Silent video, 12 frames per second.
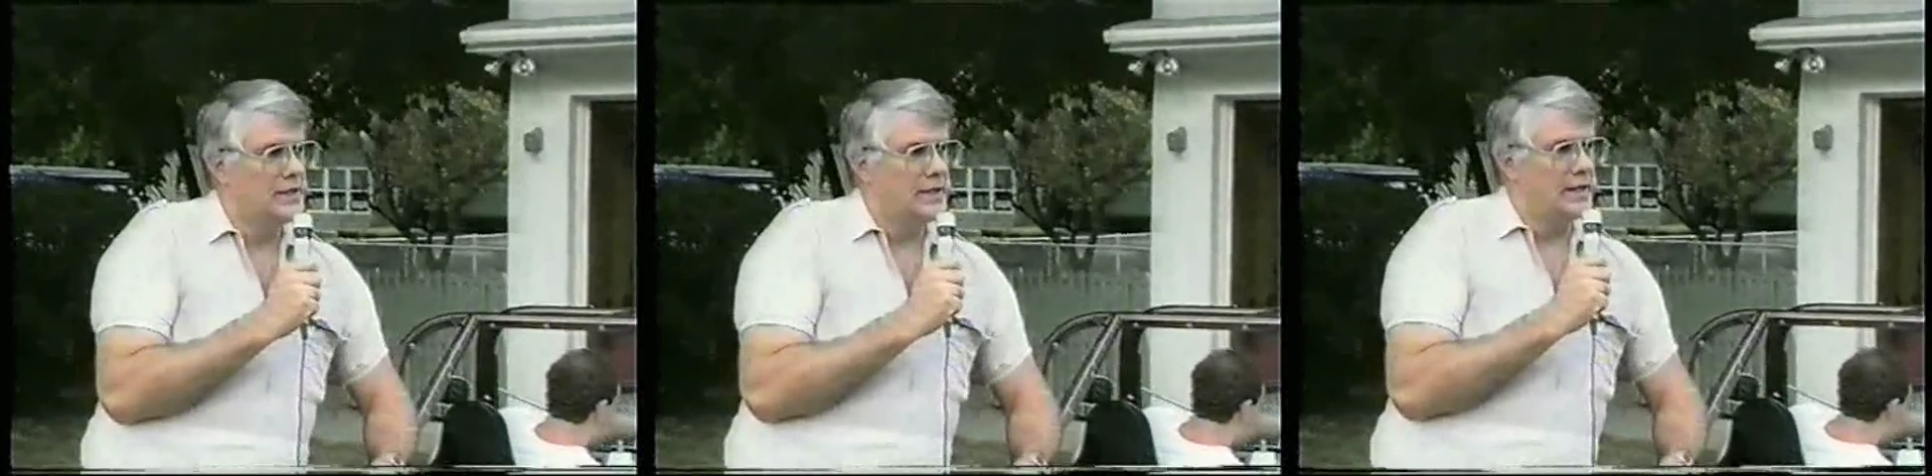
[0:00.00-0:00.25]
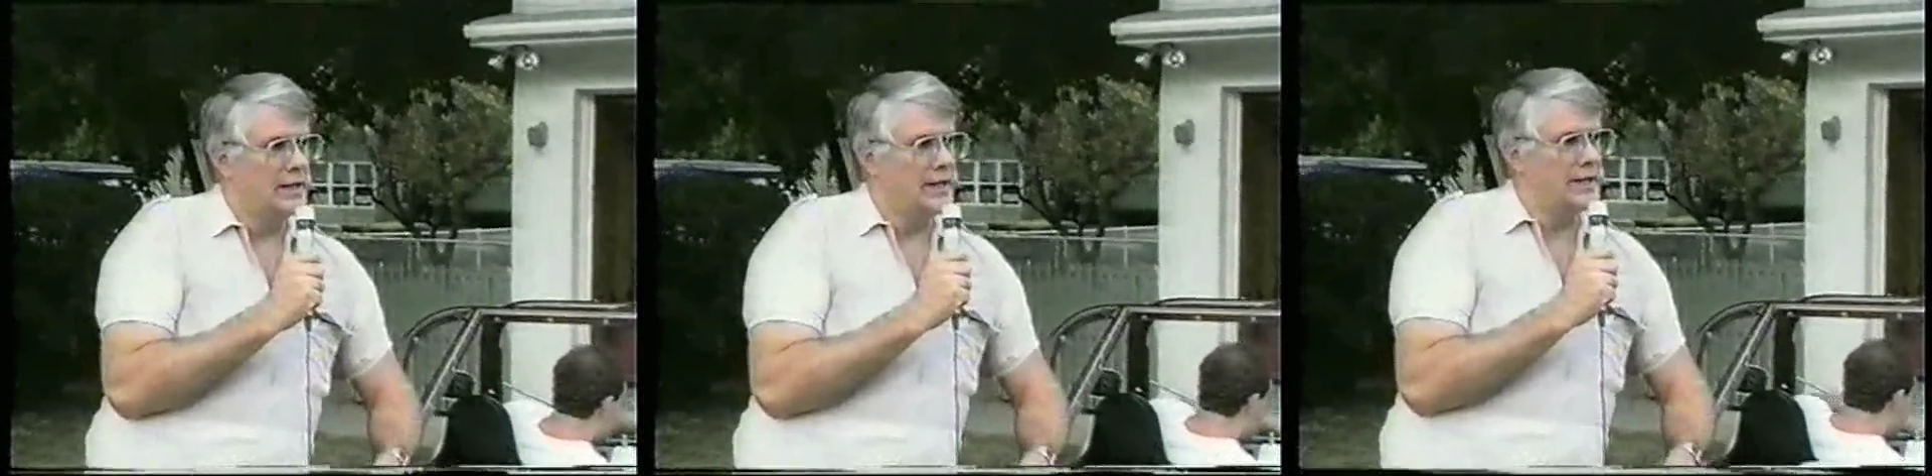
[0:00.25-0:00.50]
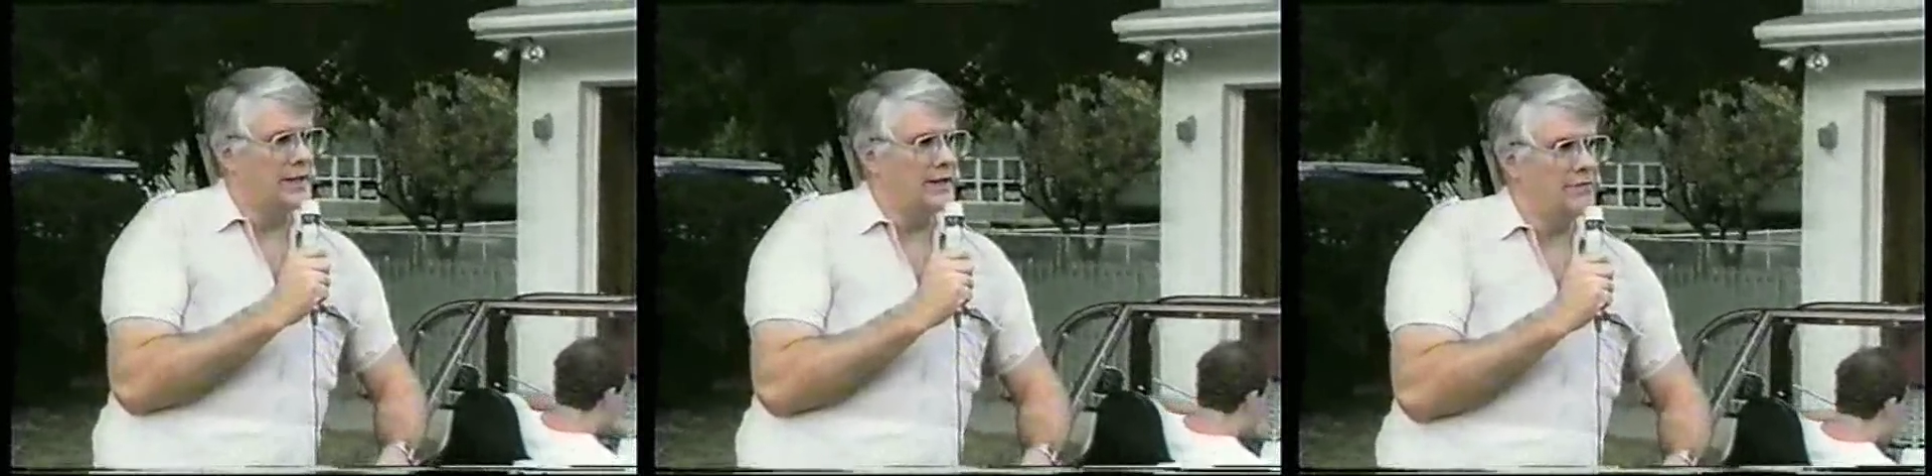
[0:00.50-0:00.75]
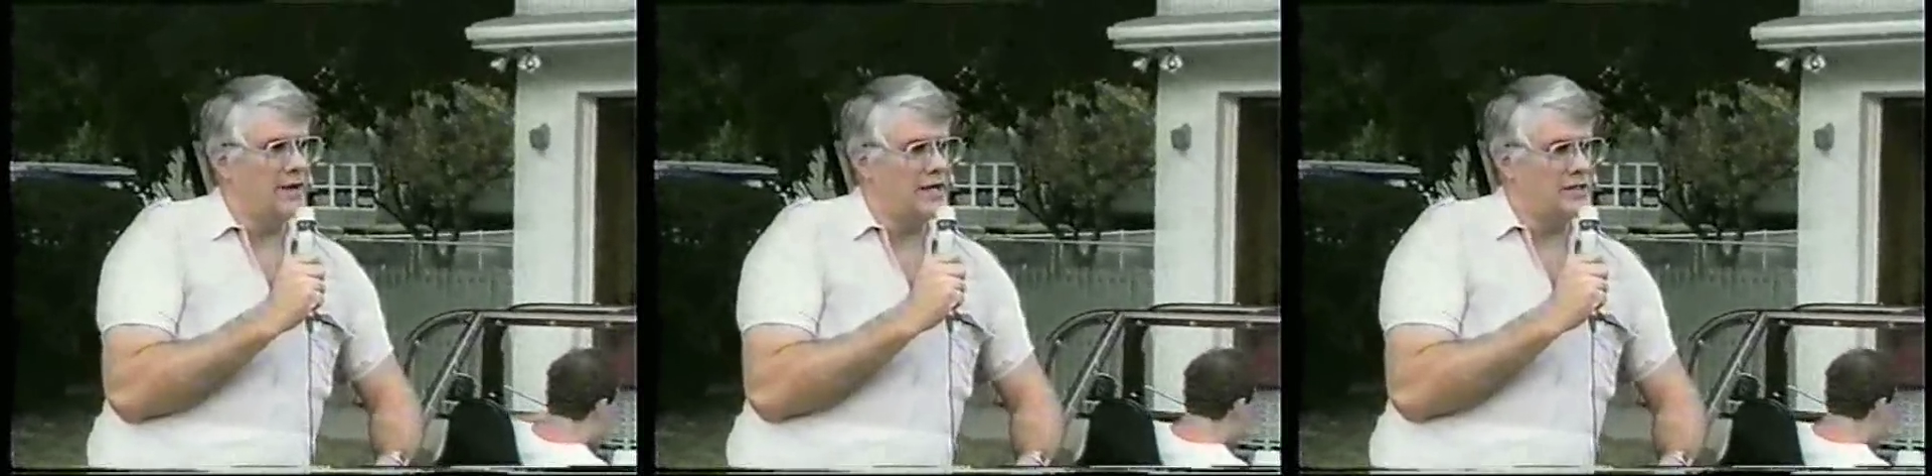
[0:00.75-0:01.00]
And if
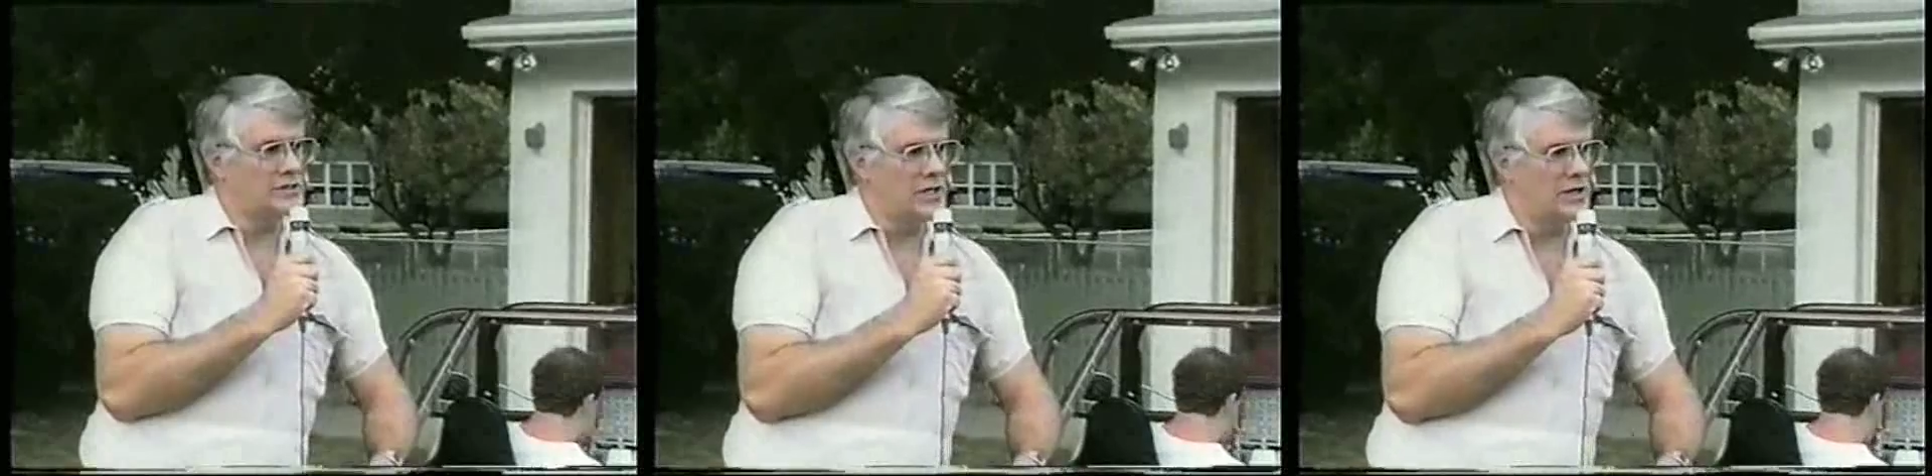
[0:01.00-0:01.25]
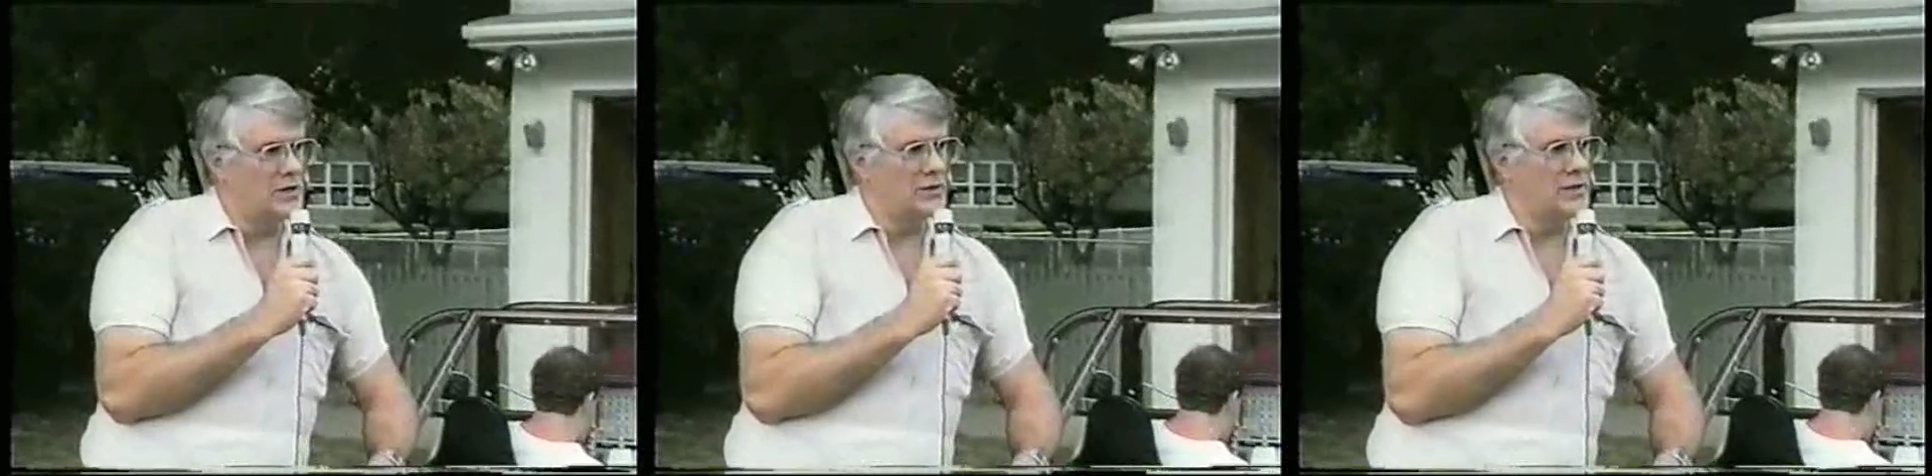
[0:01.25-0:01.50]
that is so,